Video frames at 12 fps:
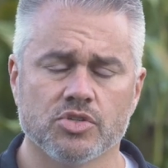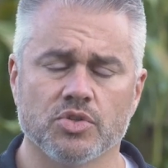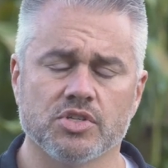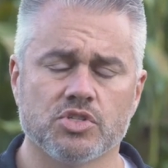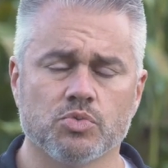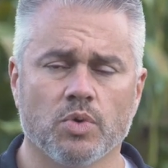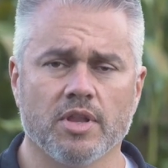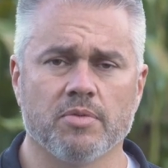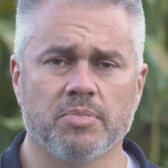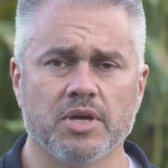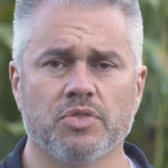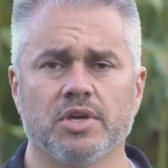So this is one of
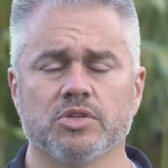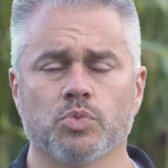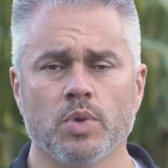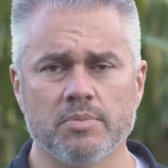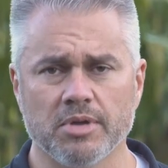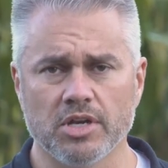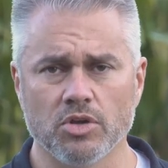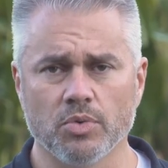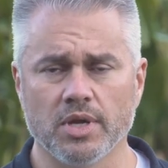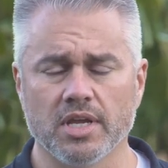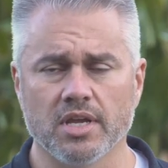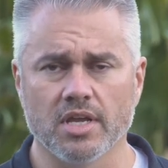the big things we've been
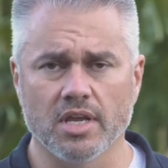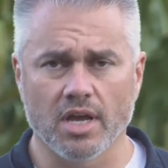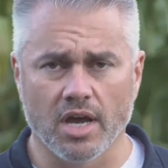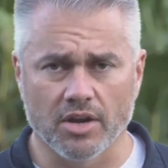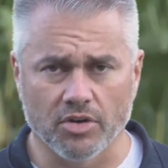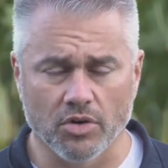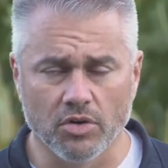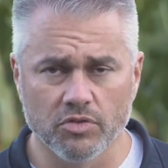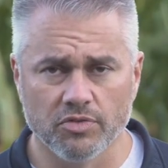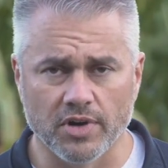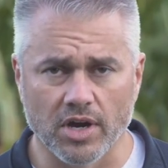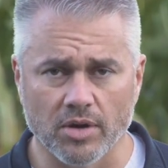doing on our
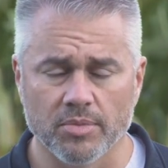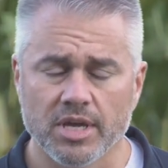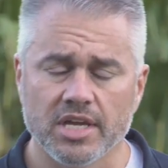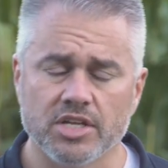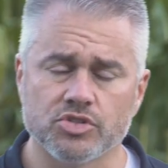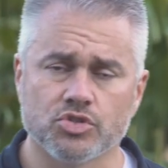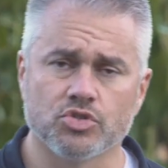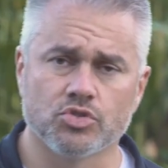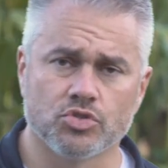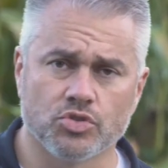own farm is